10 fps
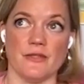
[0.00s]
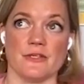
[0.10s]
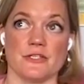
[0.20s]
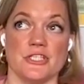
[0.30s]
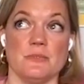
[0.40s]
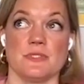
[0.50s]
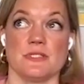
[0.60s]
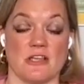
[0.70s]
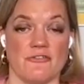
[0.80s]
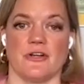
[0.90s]
that she
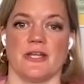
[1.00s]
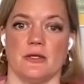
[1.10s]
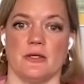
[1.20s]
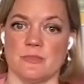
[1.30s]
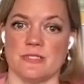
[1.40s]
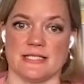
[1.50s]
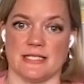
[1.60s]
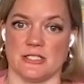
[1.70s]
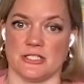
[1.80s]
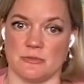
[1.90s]
was suffering
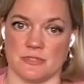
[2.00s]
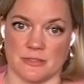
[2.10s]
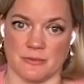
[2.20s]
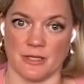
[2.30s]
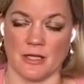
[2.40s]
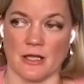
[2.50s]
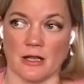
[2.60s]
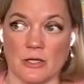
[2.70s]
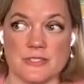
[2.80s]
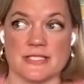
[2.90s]
enormously and she was the
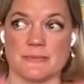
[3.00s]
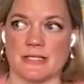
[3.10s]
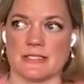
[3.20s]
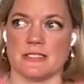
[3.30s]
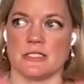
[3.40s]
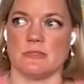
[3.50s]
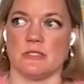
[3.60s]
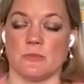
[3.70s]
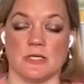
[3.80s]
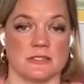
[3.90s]
closest person to me in
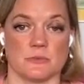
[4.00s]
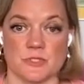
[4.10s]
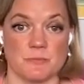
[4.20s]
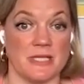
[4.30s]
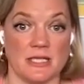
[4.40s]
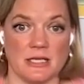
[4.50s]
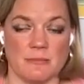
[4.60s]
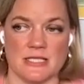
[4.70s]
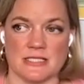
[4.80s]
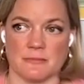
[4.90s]
the world and was being an
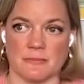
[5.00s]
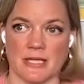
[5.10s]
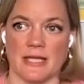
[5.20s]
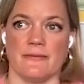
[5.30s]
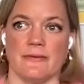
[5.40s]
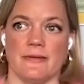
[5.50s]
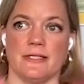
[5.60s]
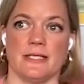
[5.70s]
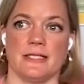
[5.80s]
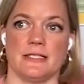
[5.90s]
amazing parent
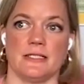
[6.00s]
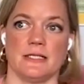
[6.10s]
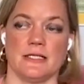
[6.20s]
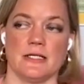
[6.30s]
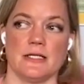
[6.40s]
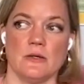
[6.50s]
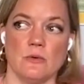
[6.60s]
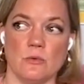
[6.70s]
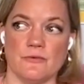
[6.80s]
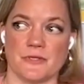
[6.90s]
and
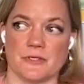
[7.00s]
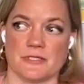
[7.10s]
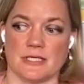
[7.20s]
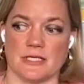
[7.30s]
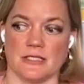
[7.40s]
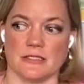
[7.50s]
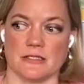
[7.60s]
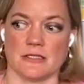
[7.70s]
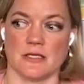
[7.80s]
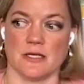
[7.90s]
all of those things.